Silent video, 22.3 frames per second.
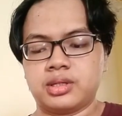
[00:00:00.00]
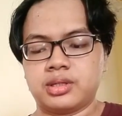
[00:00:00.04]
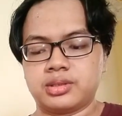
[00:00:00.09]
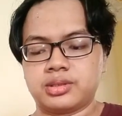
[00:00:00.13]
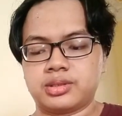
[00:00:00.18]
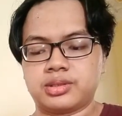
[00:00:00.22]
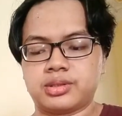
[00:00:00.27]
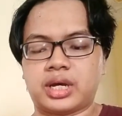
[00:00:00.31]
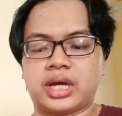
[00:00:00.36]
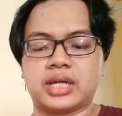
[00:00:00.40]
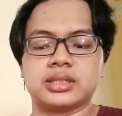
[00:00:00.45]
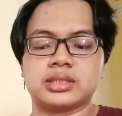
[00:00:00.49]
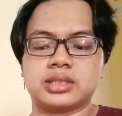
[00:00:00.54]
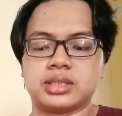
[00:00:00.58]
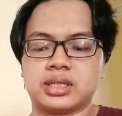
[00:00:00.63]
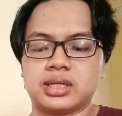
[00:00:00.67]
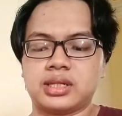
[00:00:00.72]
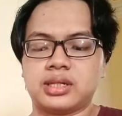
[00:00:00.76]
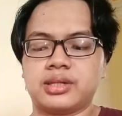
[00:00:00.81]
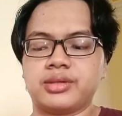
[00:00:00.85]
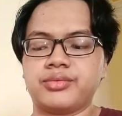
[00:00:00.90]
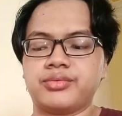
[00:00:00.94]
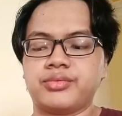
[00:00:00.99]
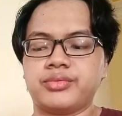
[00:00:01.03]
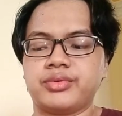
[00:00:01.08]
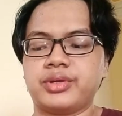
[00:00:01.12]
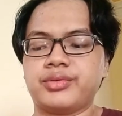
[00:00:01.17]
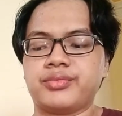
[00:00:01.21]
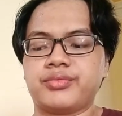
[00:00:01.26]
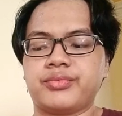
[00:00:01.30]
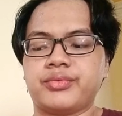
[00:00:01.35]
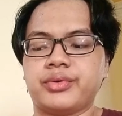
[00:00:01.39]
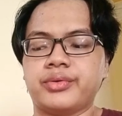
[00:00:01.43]
so until
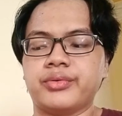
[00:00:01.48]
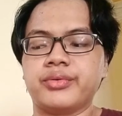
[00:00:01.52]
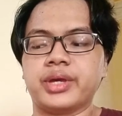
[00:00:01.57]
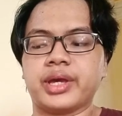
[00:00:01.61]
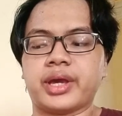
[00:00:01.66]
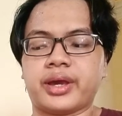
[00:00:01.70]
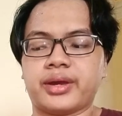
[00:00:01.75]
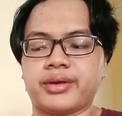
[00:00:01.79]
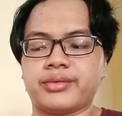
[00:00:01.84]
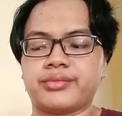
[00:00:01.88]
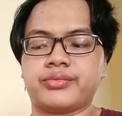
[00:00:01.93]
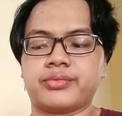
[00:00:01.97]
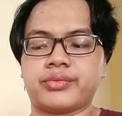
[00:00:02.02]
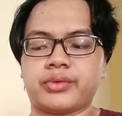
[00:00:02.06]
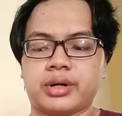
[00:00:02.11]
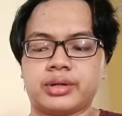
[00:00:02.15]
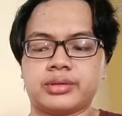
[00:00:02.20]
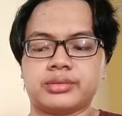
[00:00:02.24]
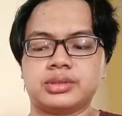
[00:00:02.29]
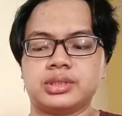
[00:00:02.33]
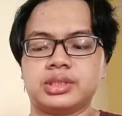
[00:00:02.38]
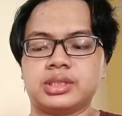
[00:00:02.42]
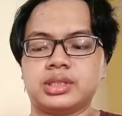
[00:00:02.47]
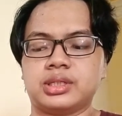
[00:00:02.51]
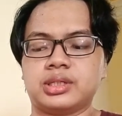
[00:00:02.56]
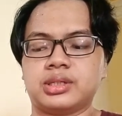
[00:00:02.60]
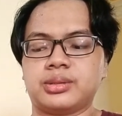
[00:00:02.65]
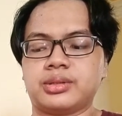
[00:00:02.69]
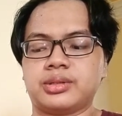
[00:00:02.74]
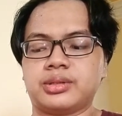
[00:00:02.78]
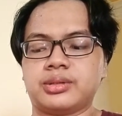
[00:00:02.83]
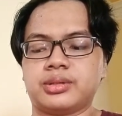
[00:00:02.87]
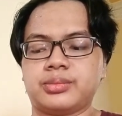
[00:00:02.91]
we have found
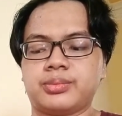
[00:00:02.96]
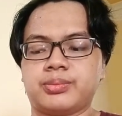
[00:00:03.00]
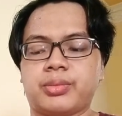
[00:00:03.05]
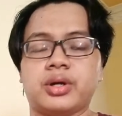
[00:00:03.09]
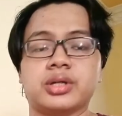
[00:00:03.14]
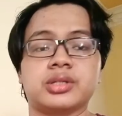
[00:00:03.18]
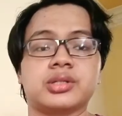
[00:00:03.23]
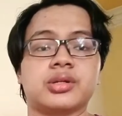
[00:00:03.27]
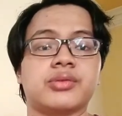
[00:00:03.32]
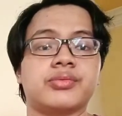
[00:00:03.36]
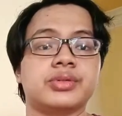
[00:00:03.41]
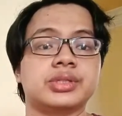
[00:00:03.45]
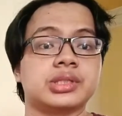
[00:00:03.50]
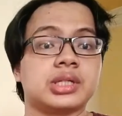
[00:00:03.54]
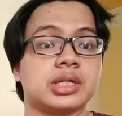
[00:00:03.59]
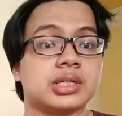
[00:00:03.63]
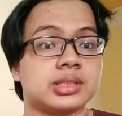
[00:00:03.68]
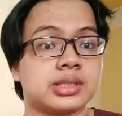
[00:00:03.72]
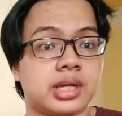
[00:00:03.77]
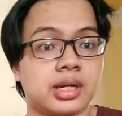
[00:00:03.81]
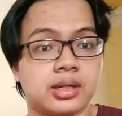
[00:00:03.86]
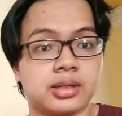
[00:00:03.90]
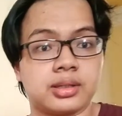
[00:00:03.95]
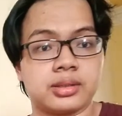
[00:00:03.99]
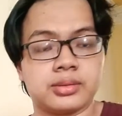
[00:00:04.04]
the point of intersect,